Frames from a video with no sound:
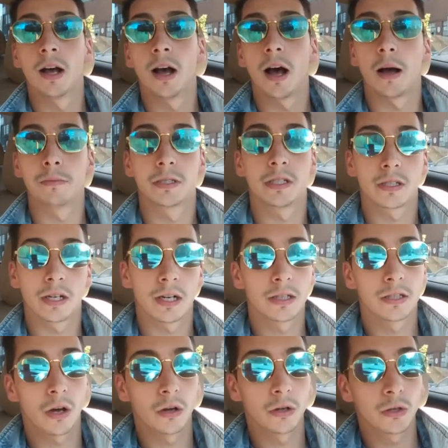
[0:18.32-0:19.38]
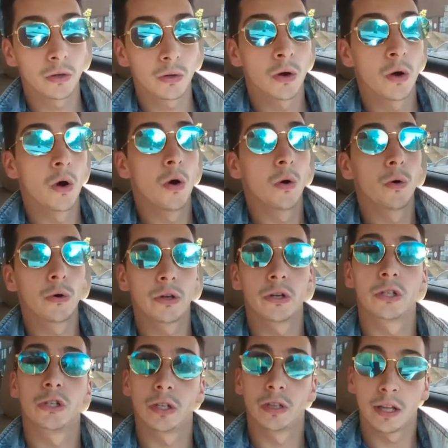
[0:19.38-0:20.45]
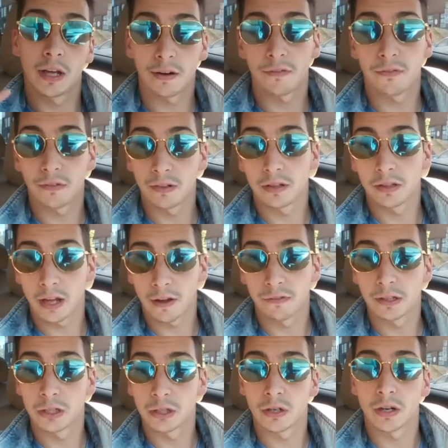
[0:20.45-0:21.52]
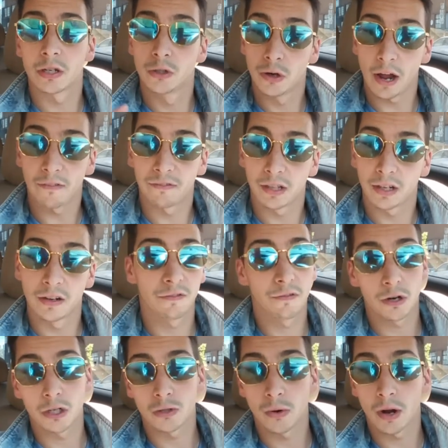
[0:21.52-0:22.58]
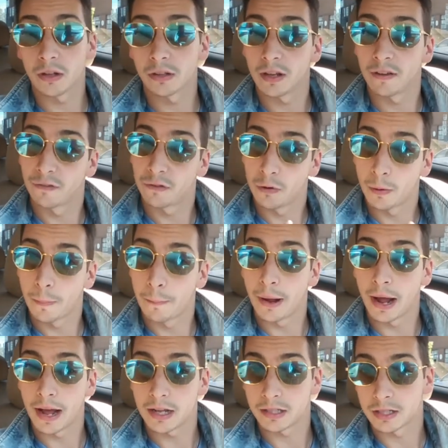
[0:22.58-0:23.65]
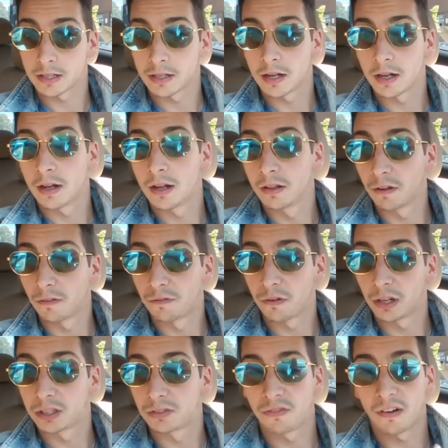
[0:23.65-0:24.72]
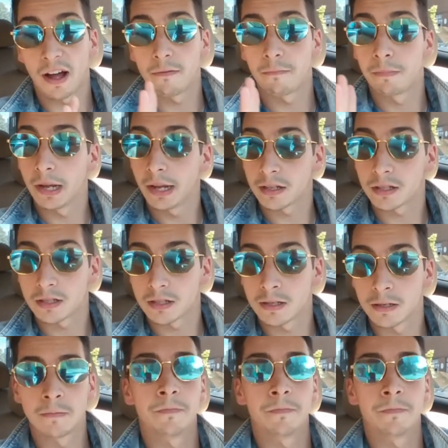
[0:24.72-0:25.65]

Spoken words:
I'm just gonna tell you who you should definitely should have drafted in the first round if you're past the first 5 picks.